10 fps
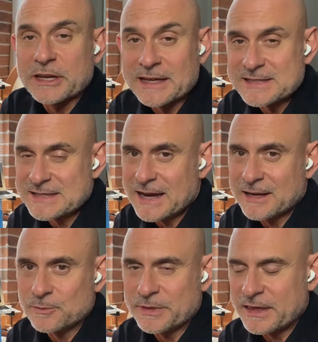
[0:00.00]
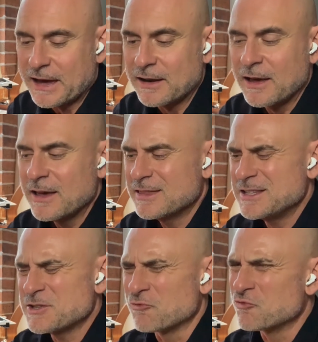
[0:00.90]
has started with that.
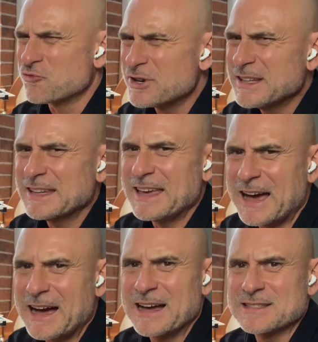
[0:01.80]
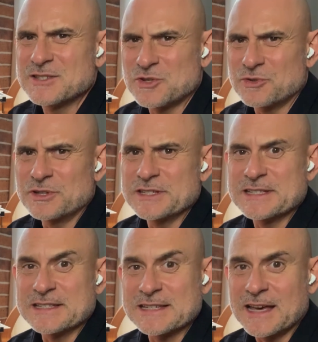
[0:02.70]
These are really hard stories
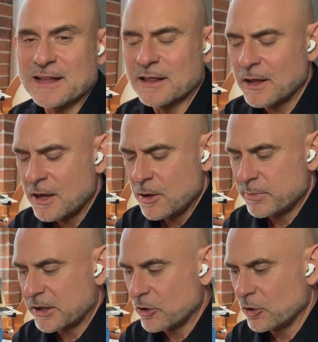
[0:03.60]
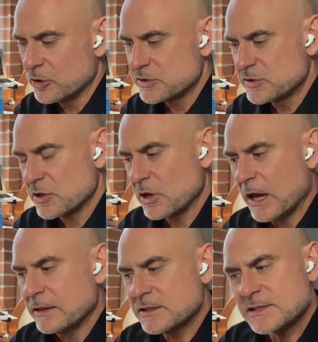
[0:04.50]
to tell because,
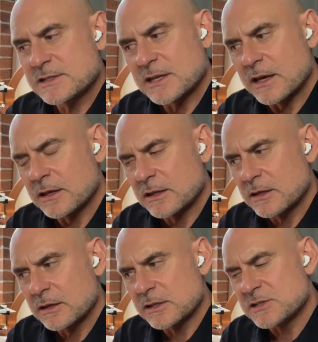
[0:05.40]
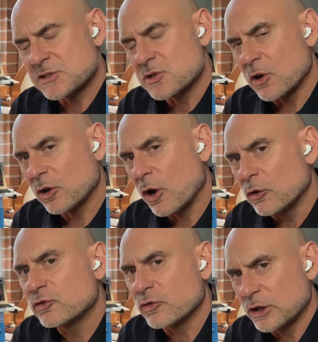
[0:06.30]
and this is not
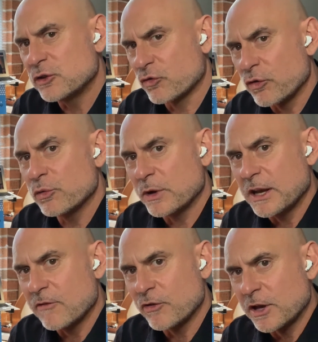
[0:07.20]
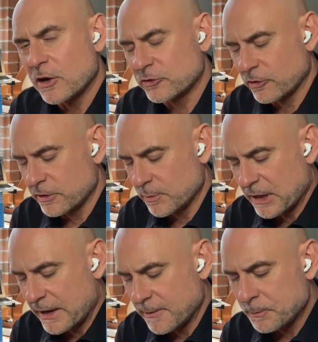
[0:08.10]
culturally true in every culture on the
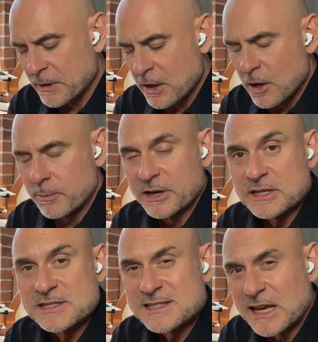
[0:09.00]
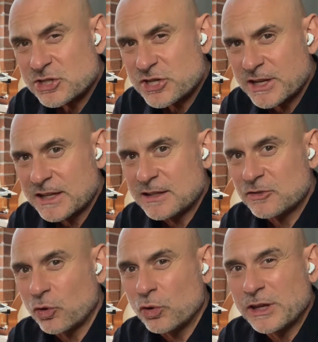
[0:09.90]
planet, but essentially
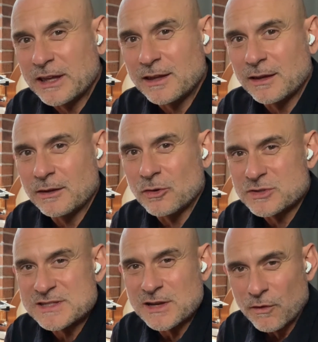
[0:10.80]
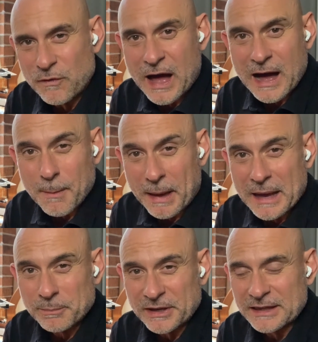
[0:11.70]
talking yourself up
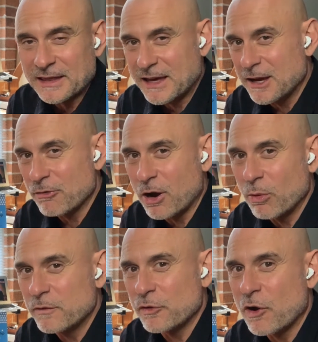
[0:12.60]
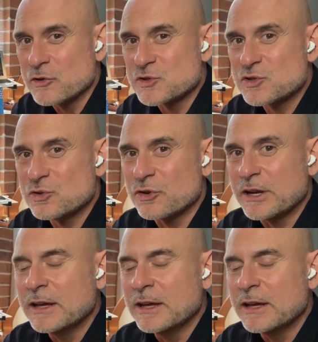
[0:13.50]
and being the hero of your own story